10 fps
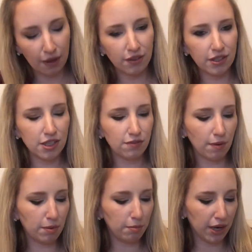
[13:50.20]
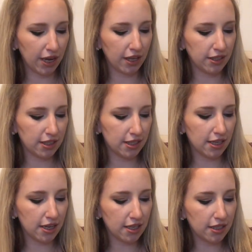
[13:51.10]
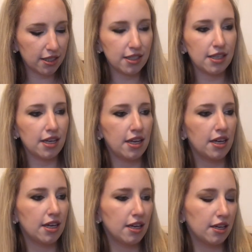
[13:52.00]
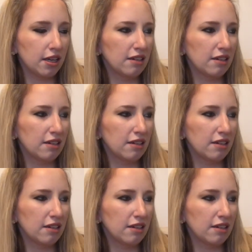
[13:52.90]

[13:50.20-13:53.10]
This is from the brand C&C.